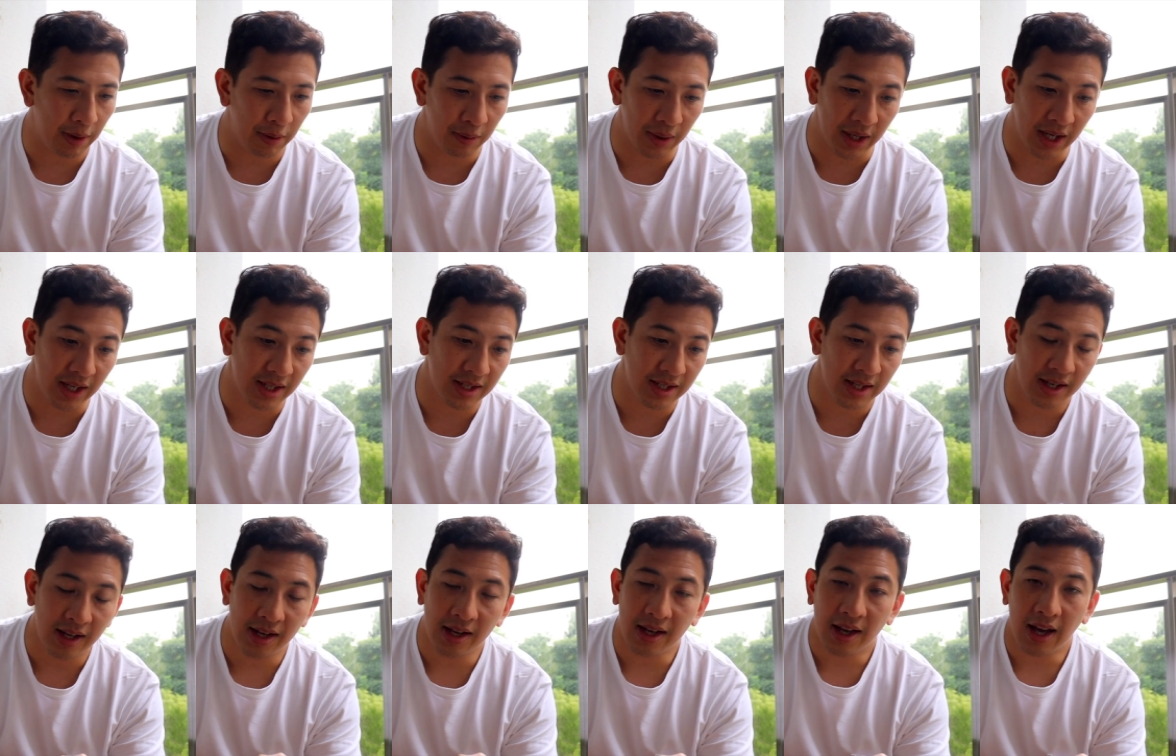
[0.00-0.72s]
of weeks.
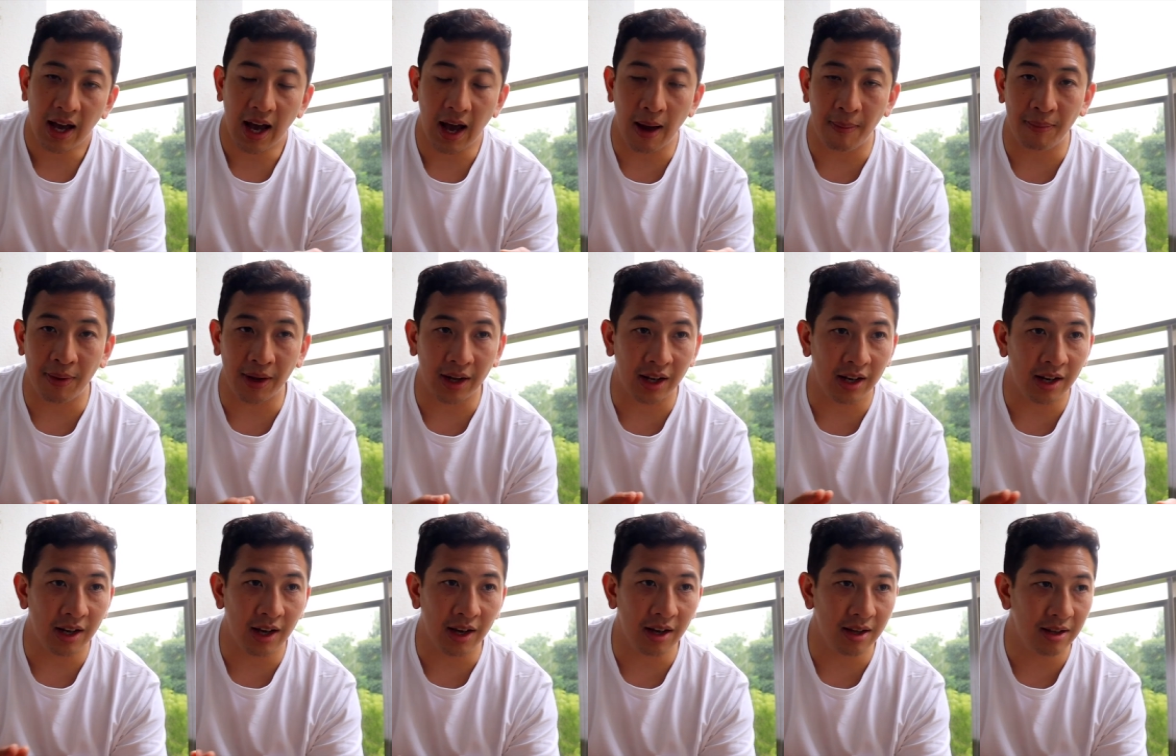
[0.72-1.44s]
And they're
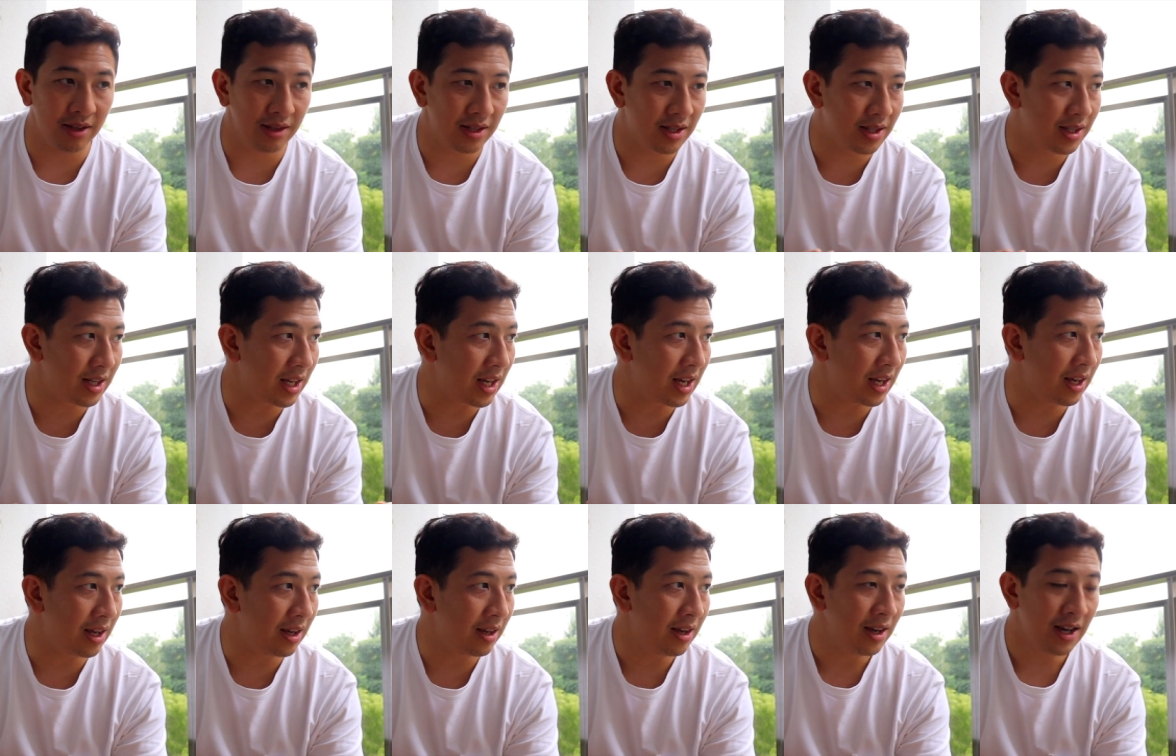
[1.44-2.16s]
going to
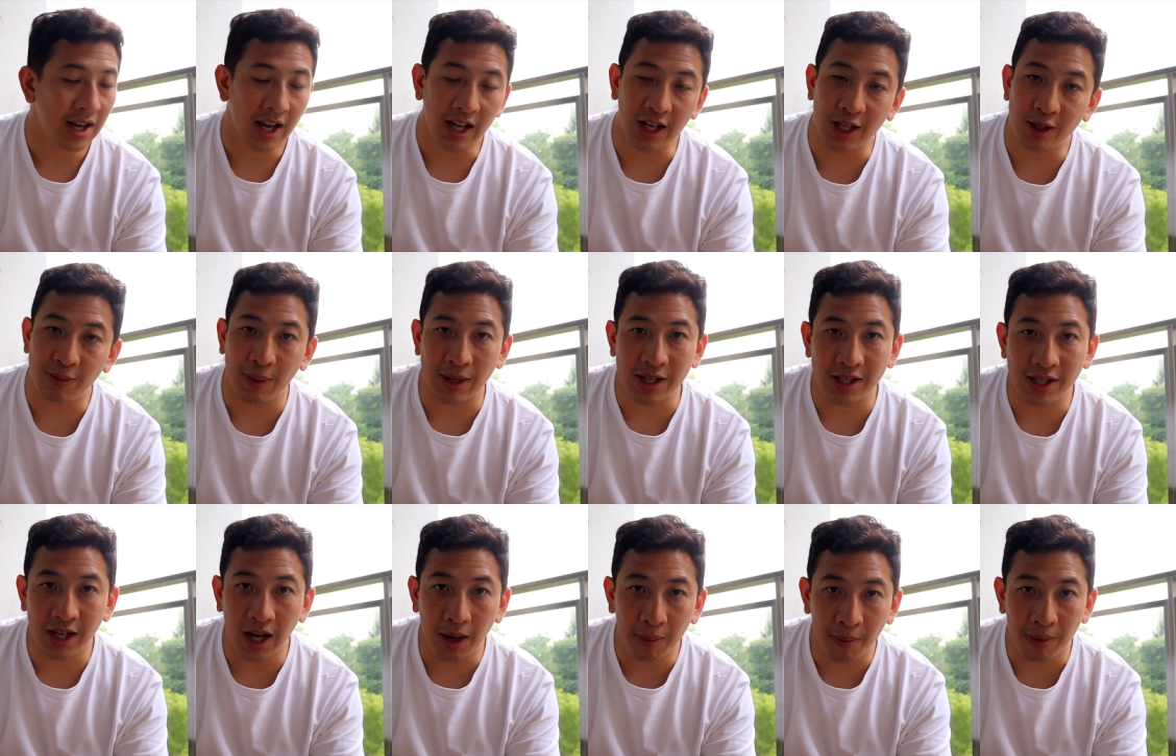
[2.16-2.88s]
see and
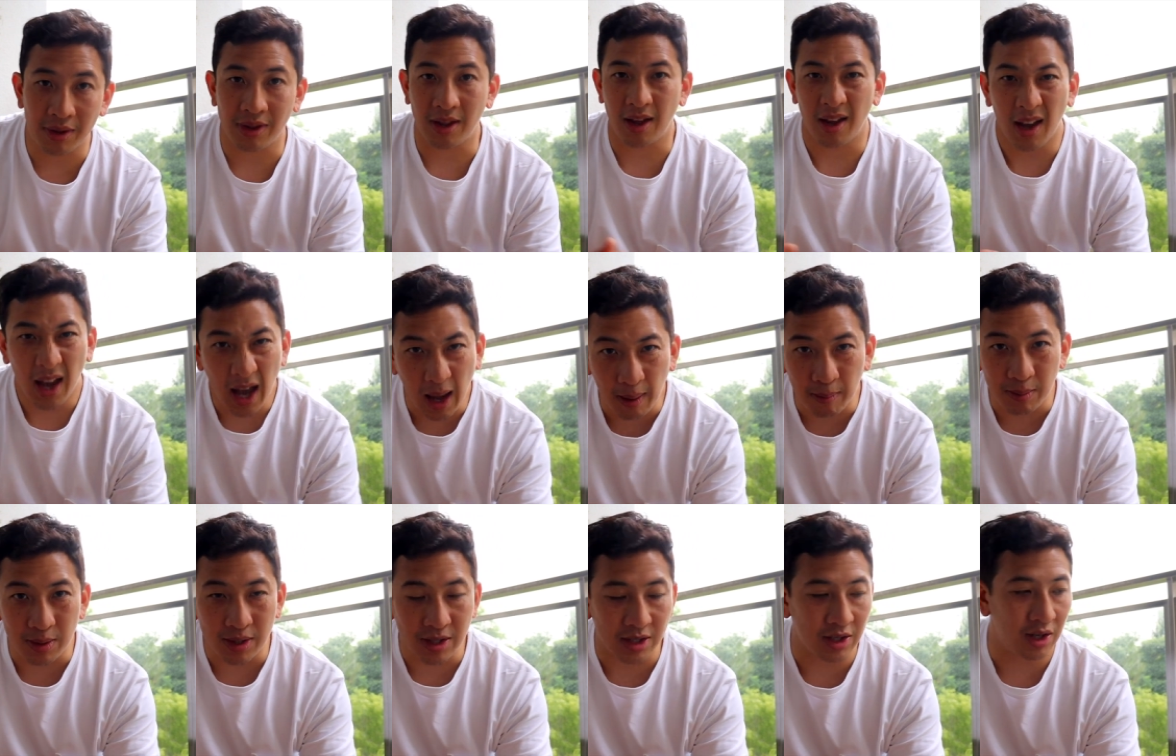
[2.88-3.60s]
spend time with the
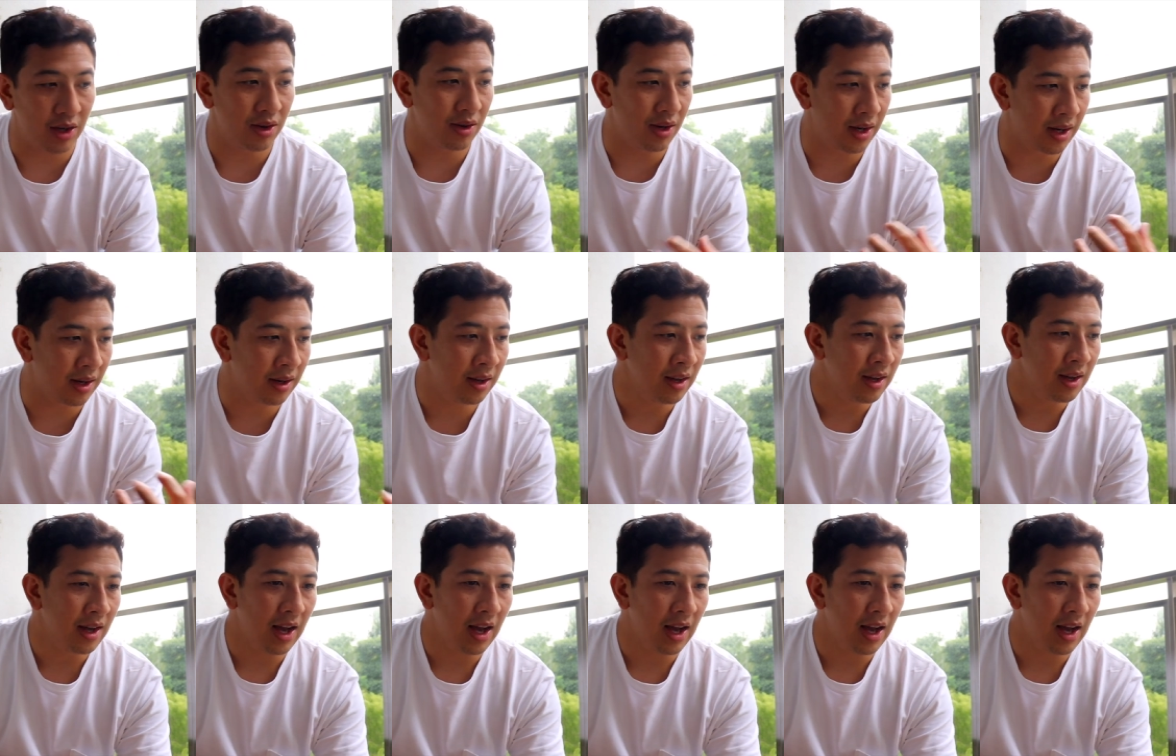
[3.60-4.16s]
hamster and,